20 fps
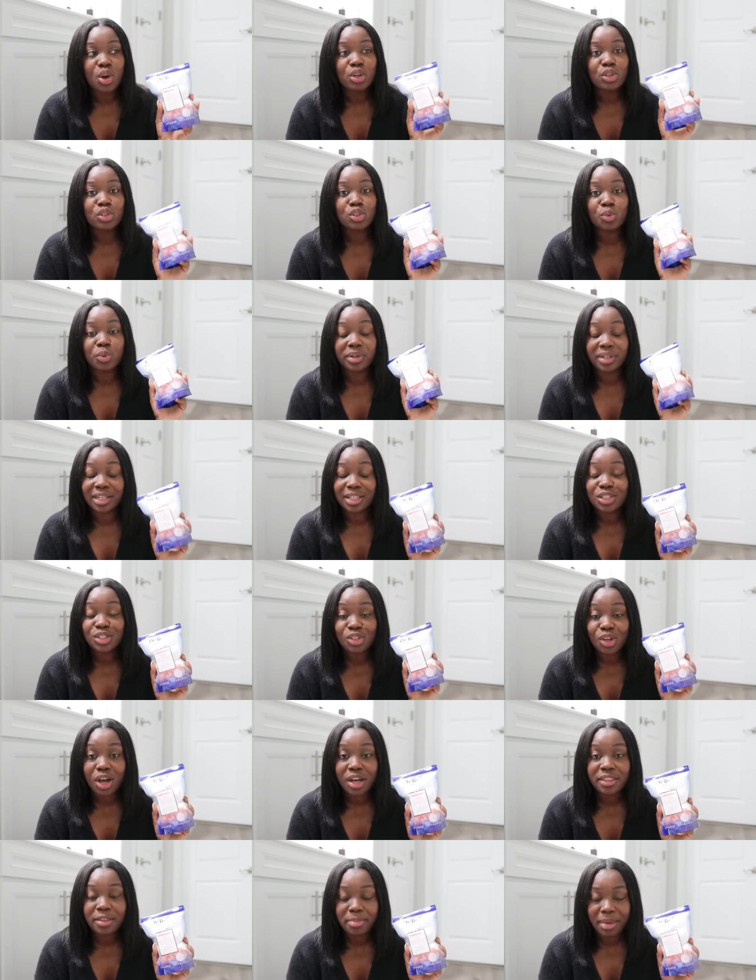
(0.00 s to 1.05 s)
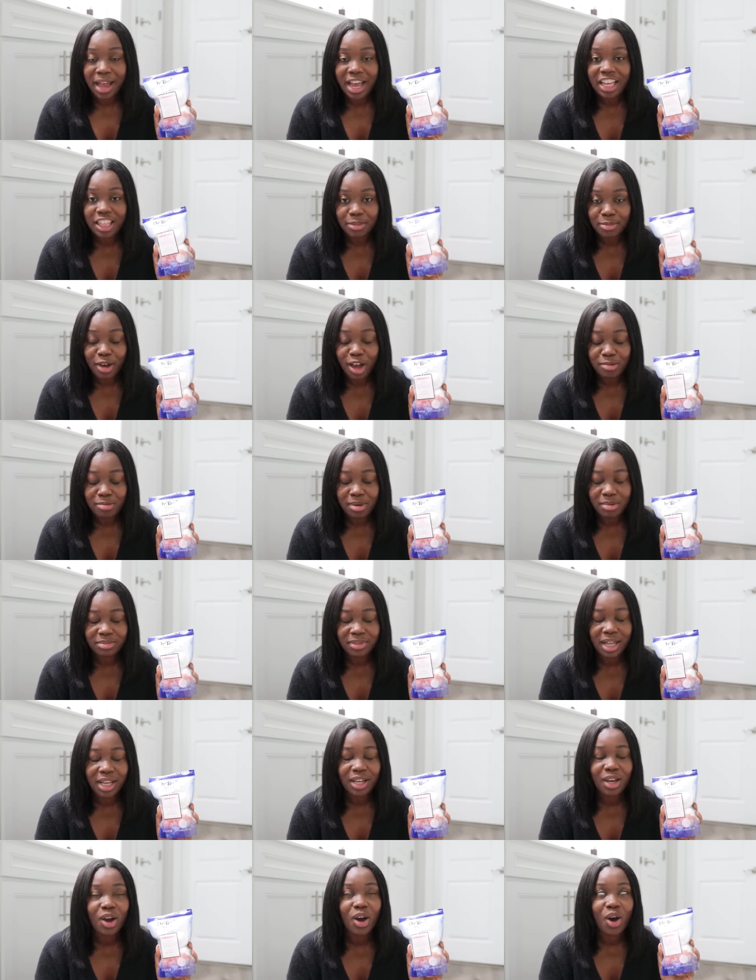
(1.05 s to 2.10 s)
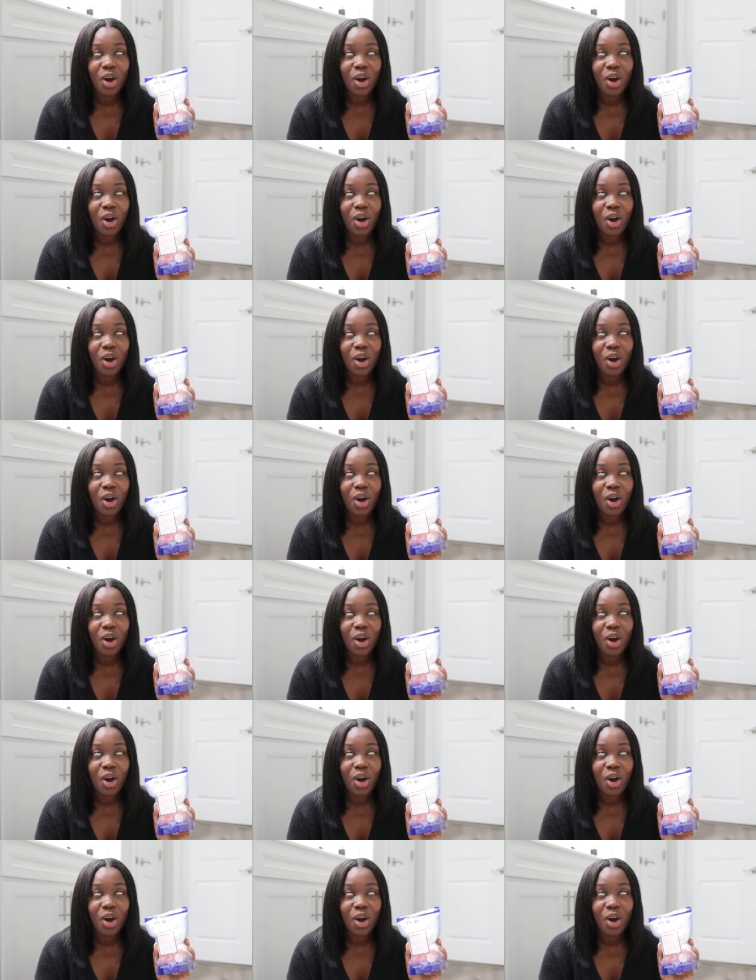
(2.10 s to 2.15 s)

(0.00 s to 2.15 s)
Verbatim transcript: So when I saw the bath bomb, I'm like,